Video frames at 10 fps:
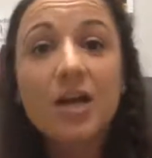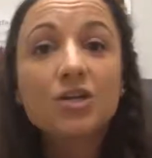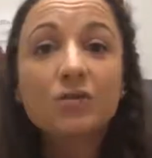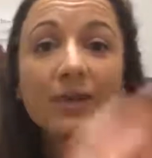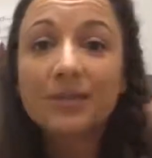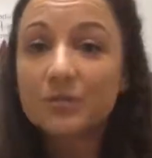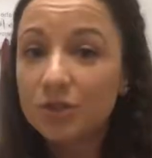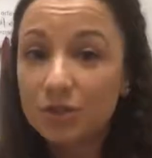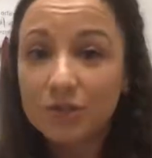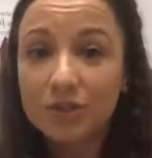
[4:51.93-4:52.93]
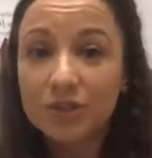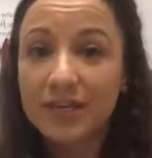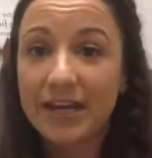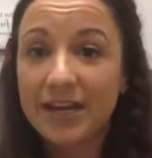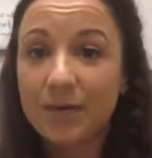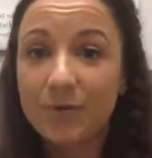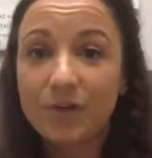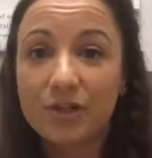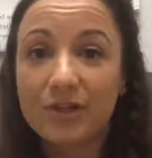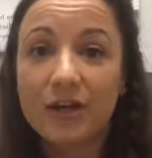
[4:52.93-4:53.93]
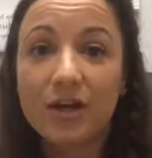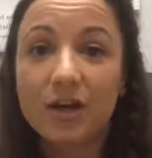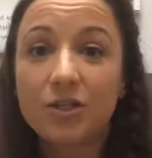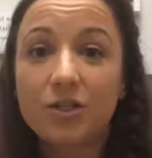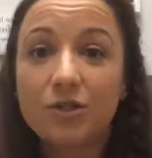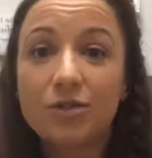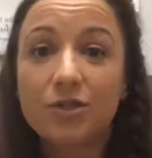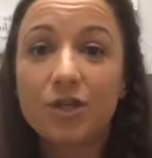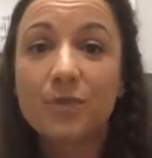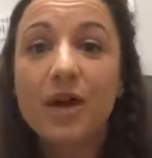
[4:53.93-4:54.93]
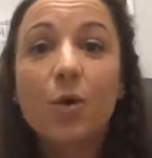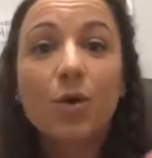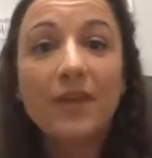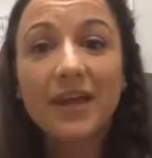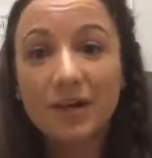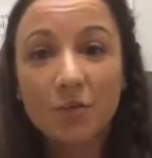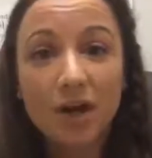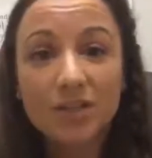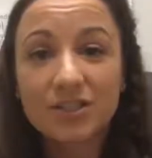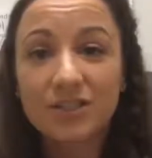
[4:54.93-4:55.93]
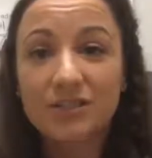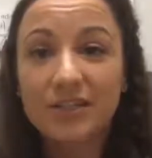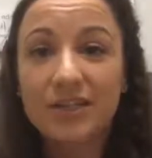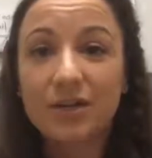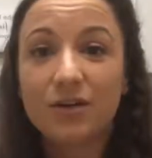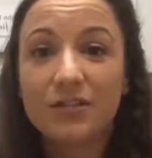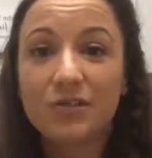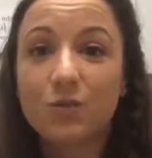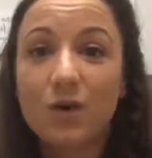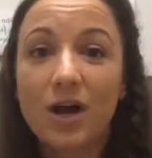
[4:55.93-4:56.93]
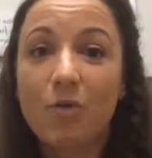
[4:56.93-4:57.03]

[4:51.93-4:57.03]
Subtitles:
direct them to University Animal Clinic on YouTube, where they can watch these videos as well.